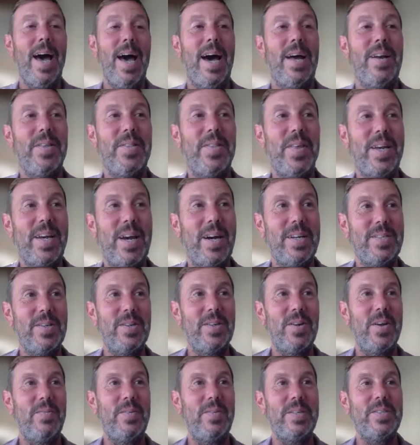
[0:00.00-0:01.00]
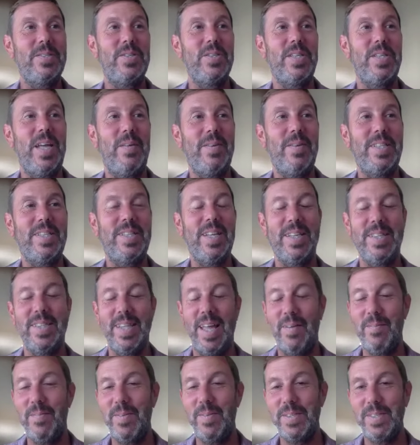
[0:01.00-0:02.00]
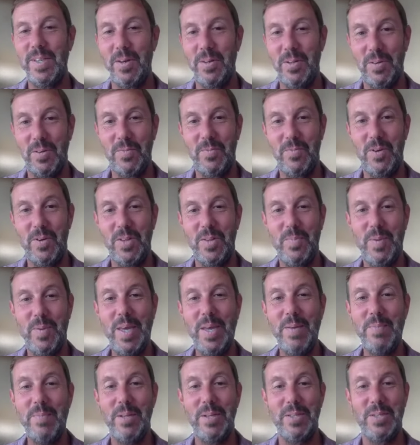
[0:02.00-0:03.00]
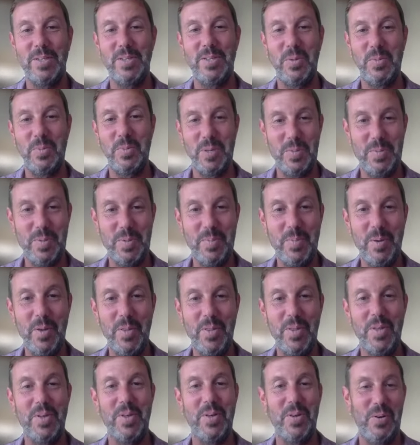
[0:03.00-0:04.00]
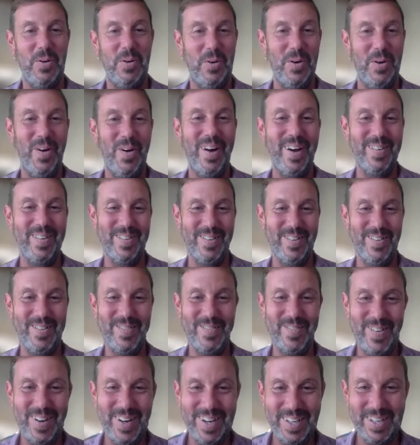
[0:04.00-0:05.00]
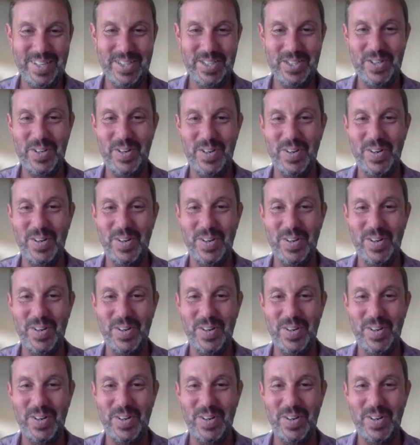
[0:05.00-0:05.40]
And I don't know if it's just having done that for so long for other people. I just don't want to be bothered, or I'm not really sure.